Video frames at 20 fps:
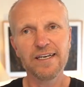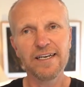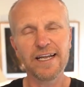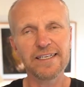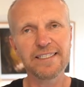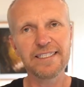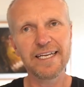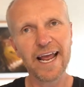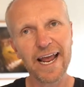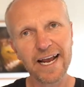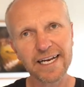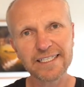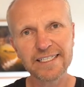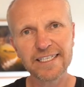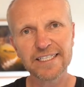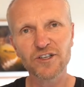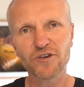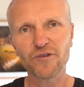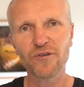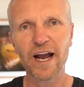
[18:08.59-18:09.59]
Now, text
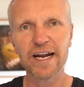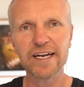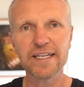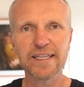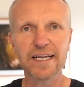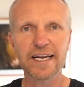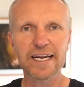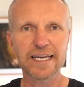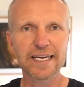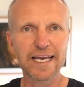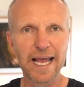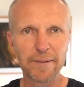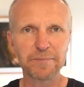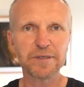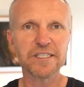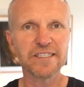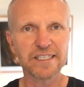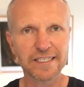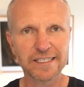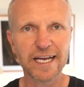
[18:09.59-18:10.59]
is great in that it
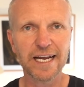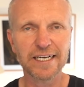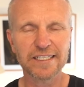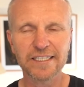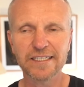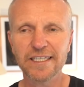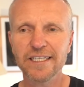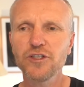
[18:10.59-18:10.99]
captures attention.